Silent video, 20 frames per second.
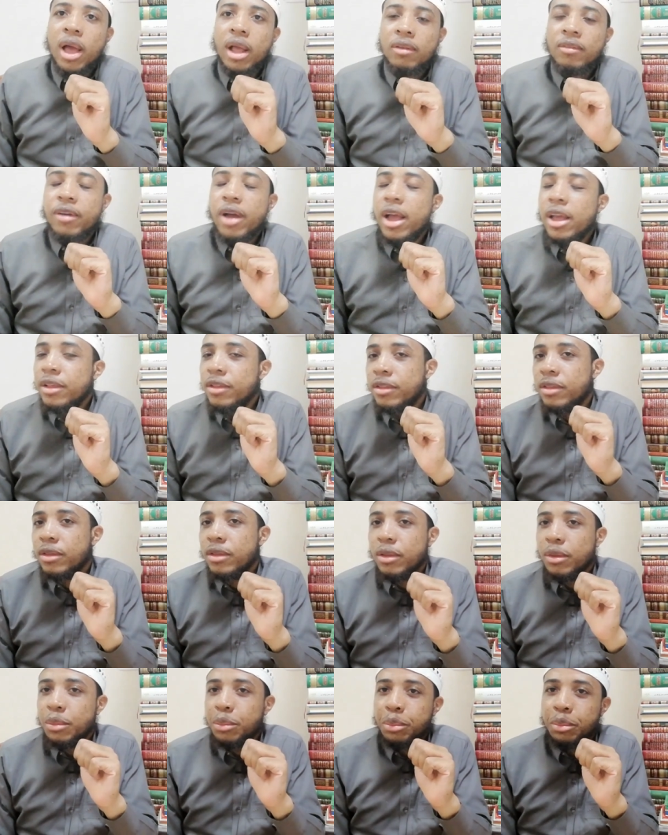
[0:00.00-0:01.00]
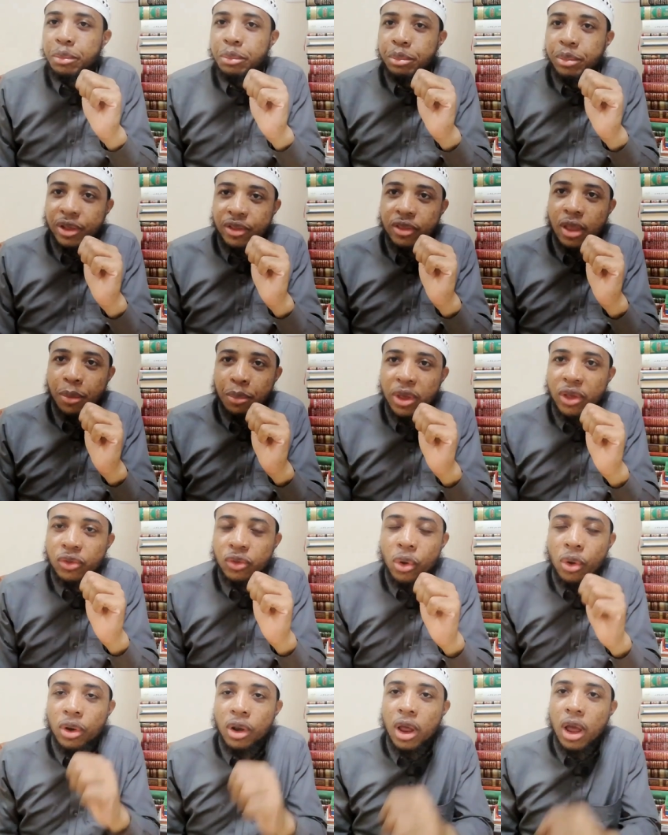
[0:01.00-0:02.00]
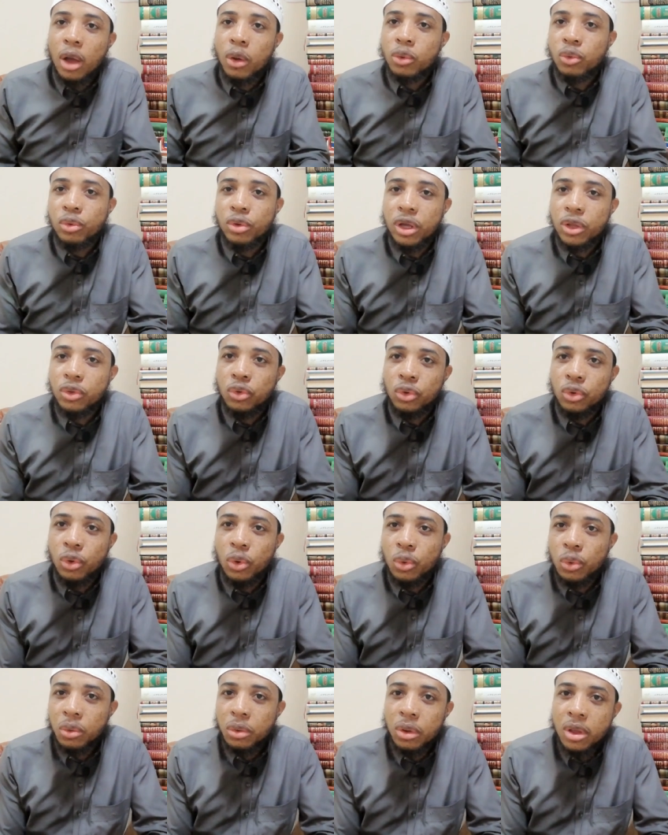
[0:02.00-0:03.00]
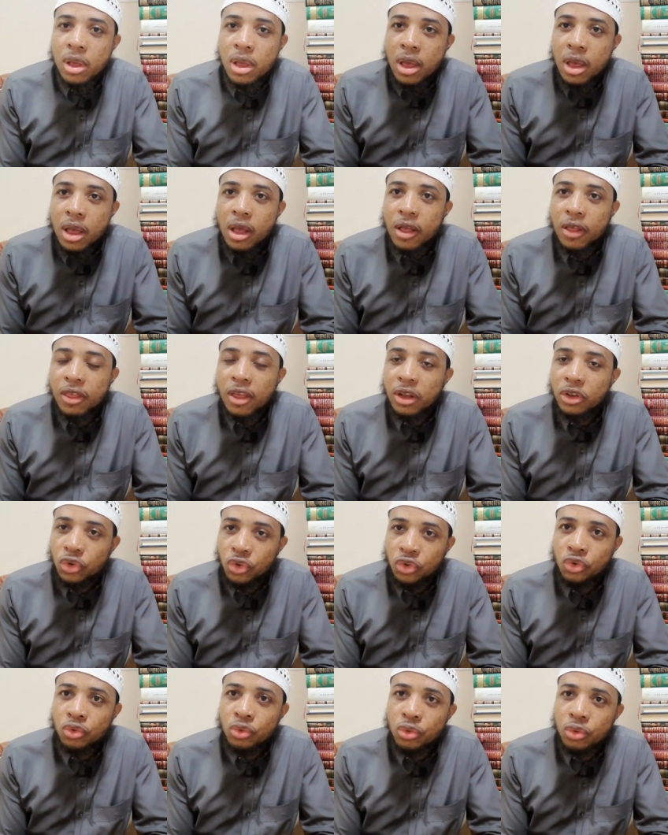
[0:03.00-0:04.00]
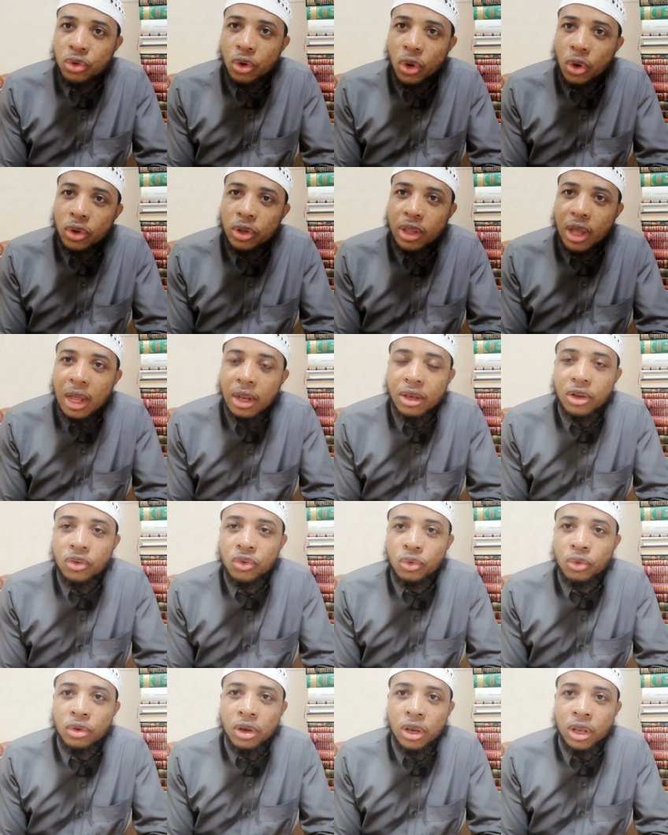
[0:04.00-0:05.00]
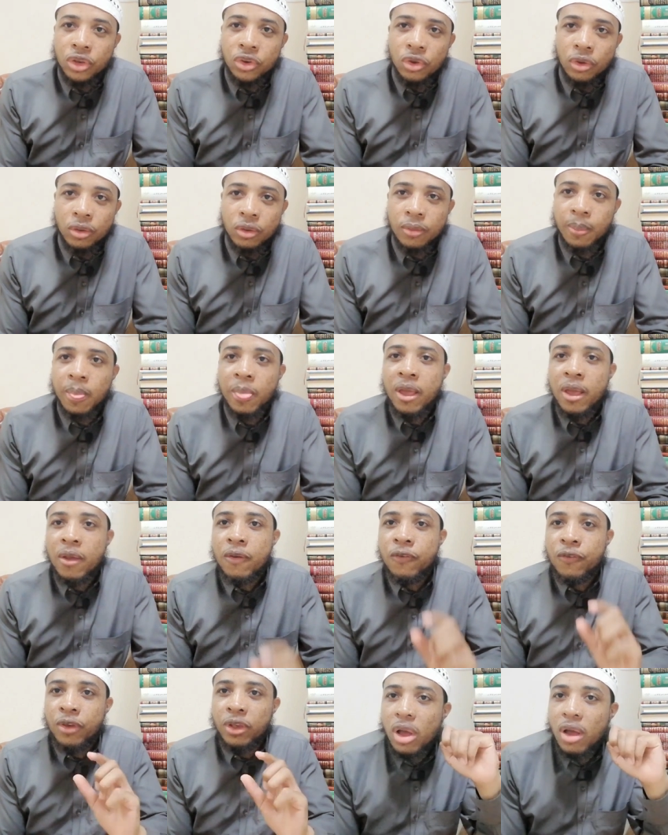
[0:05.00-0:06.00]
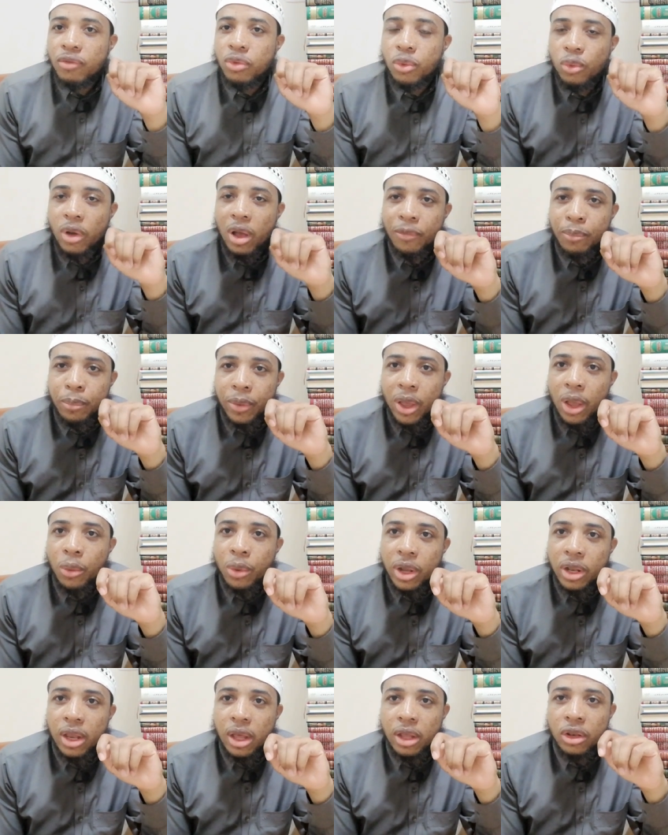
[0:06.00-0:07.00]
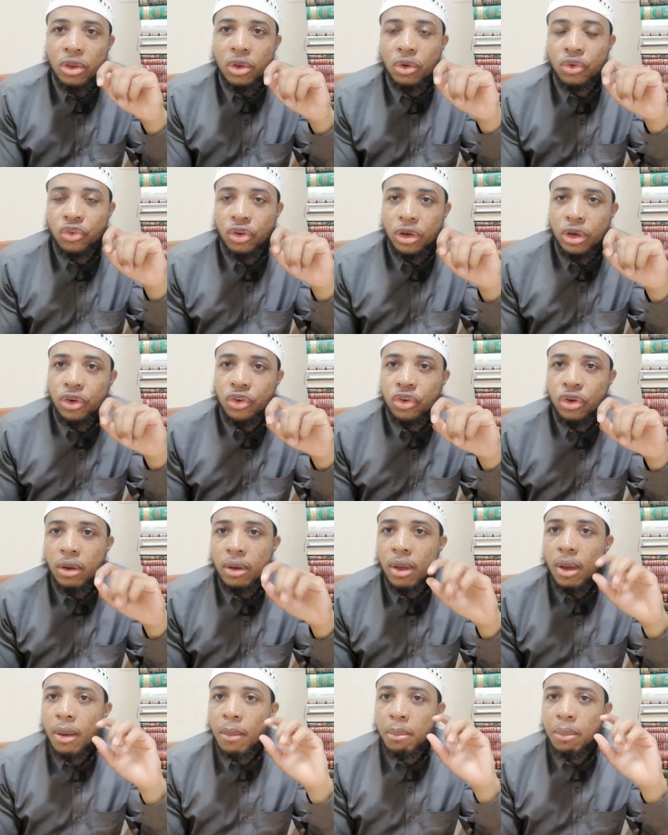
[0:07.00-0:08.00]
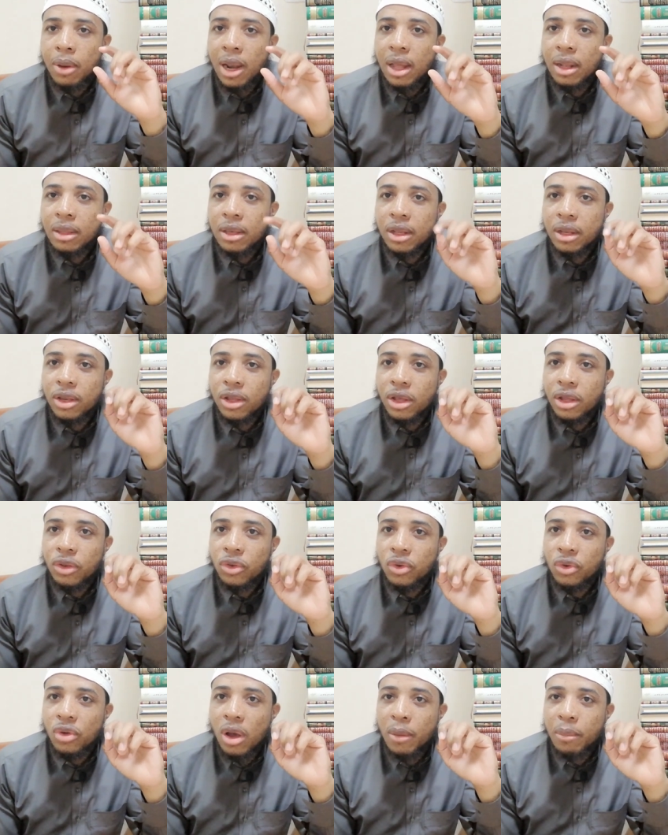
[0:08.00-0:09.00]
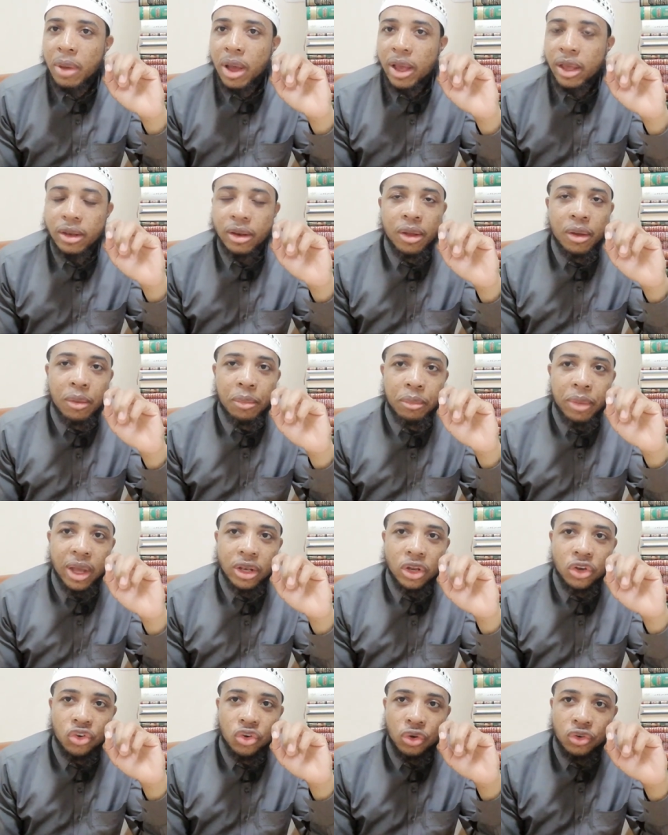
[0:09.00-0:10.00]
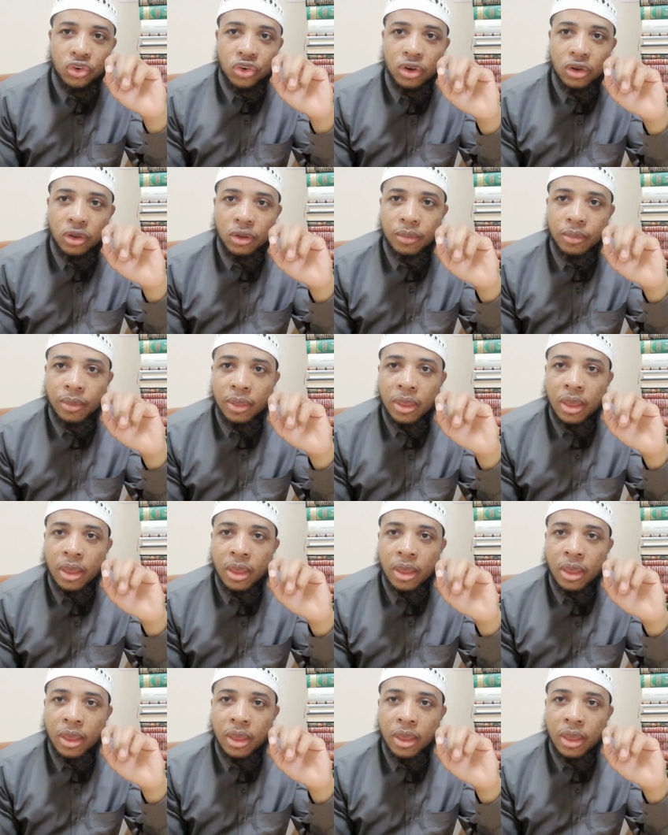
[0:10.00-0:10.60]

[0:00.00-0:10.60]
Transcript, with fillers: Now we advise Mr. Beast on how to get to know the true God and the true religion. First of all, you have to wipe away the indoctrination planted into your mind by the